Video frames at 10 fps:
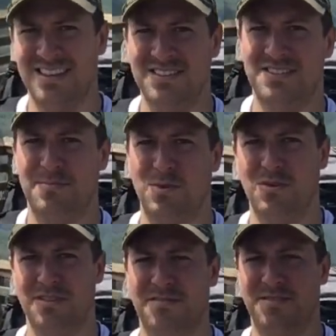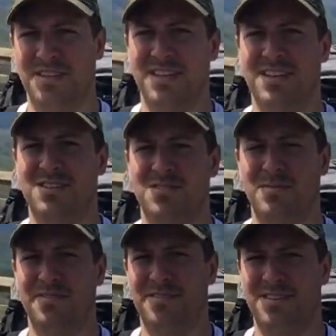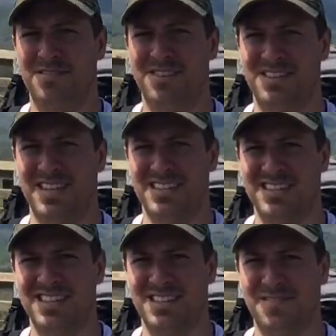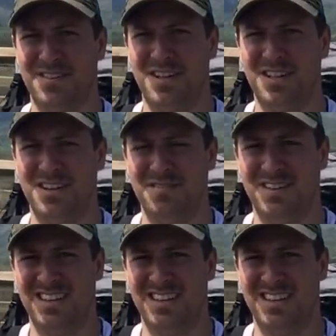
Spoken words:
Step away from the edge so my phone doesn't accidentally fall off.